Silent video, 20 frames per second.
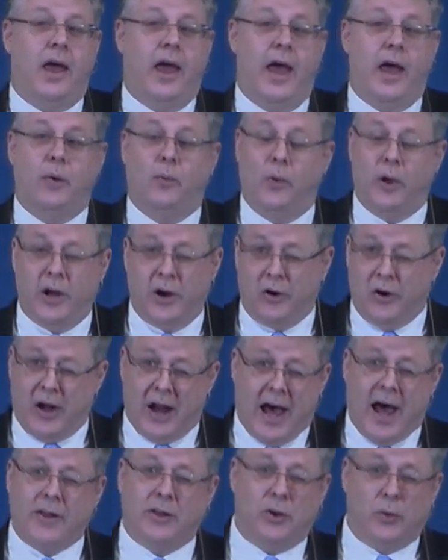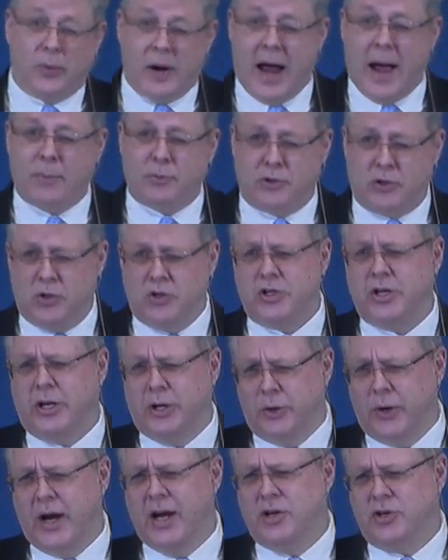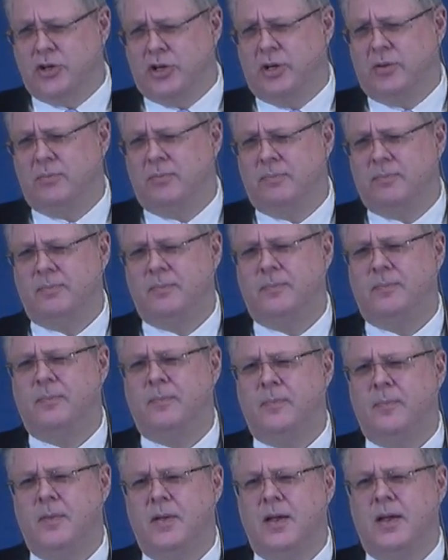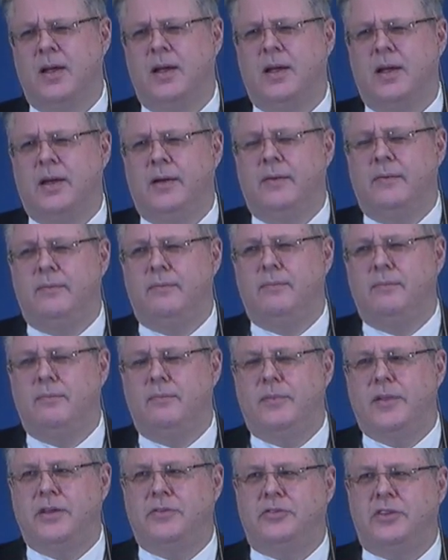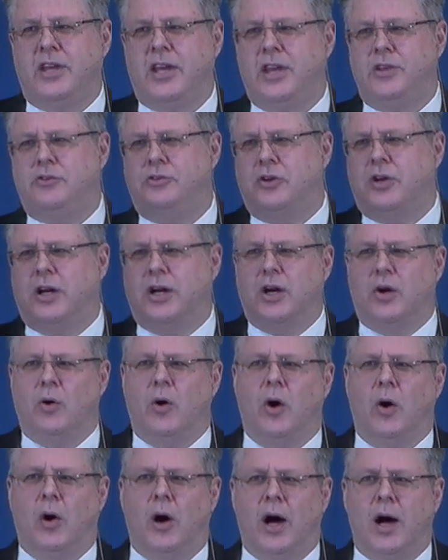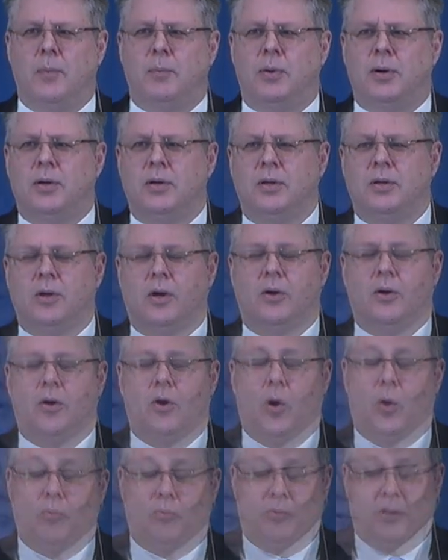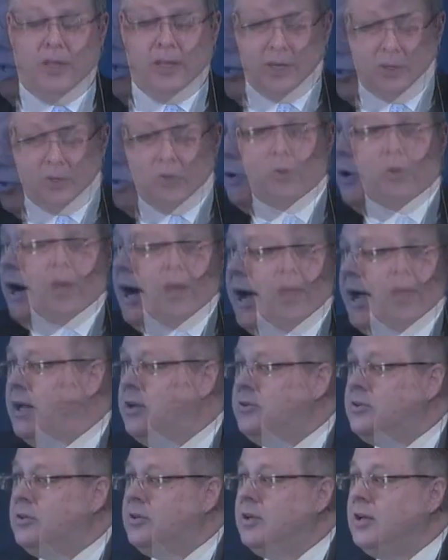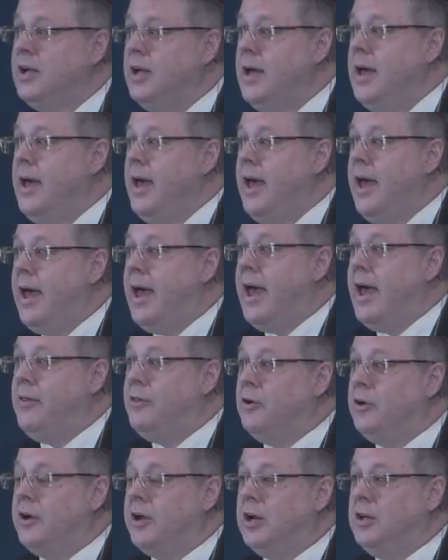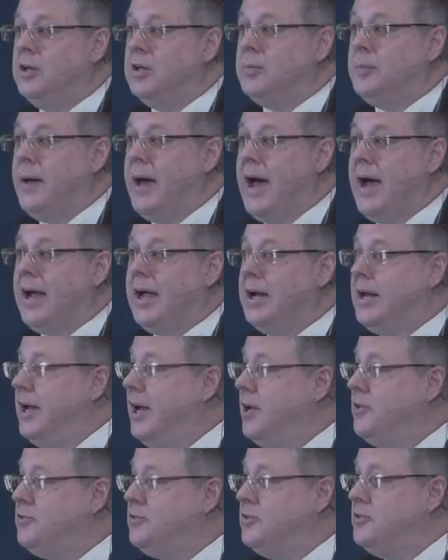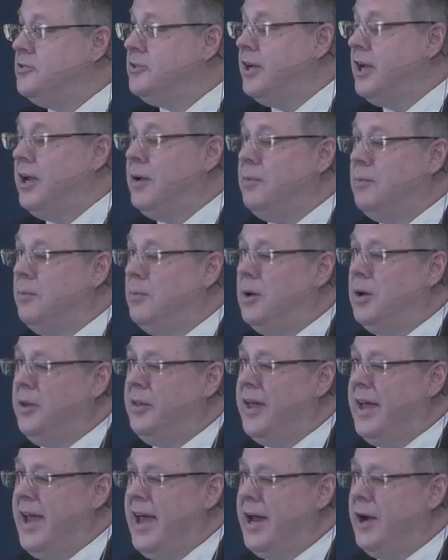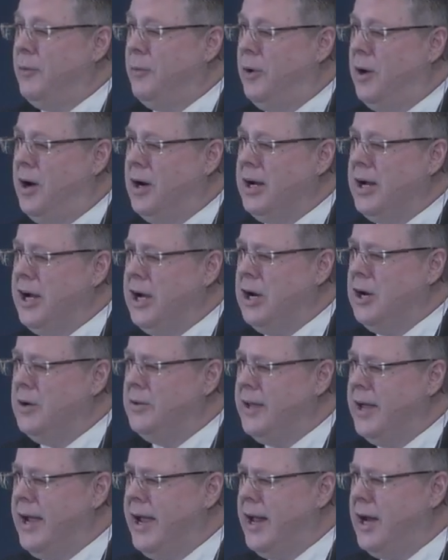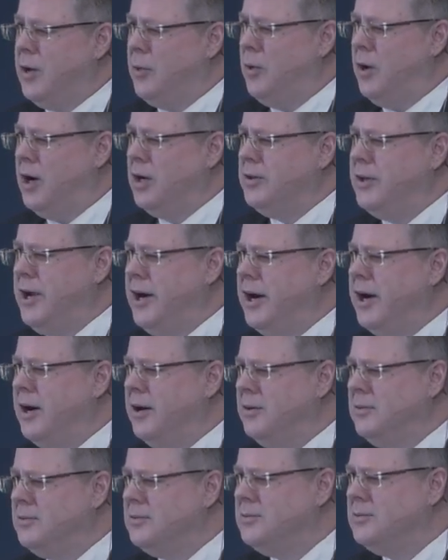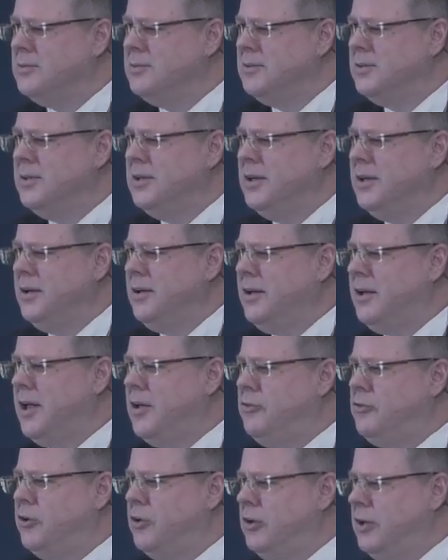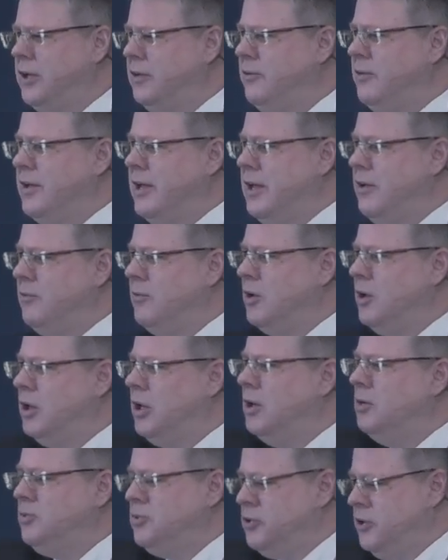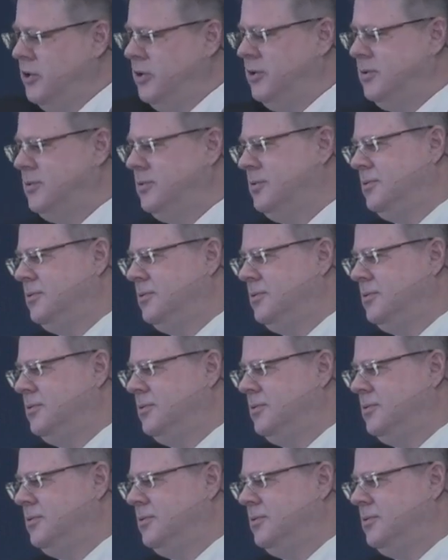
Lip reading: and we are not the rapture generation, these kids are going to grow up, hopefully in Christ, and they're going to look back at us and say, well, they had it wrong here and they had it wrong there, because they're living even closer.